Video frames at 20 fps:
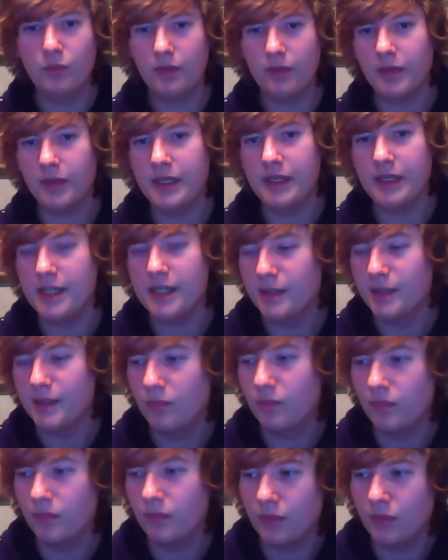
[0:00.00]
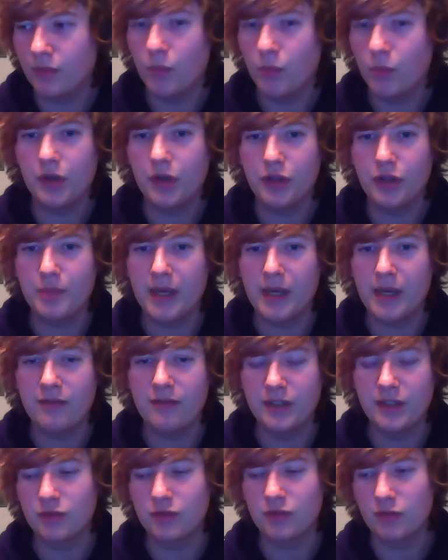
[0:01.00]
the um, the what you pay for
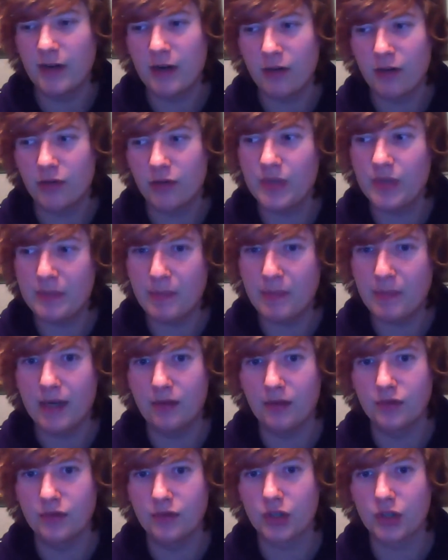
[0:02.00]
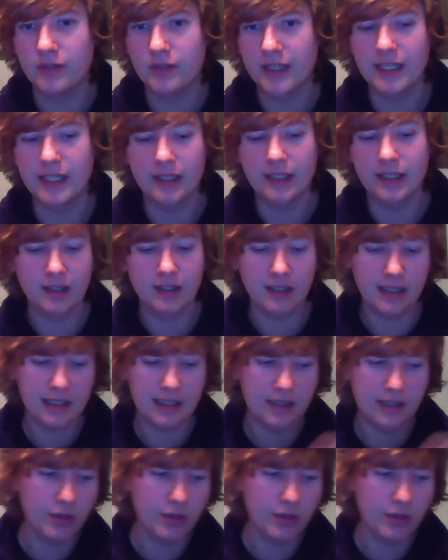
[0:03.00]
it is around three pounds over here, and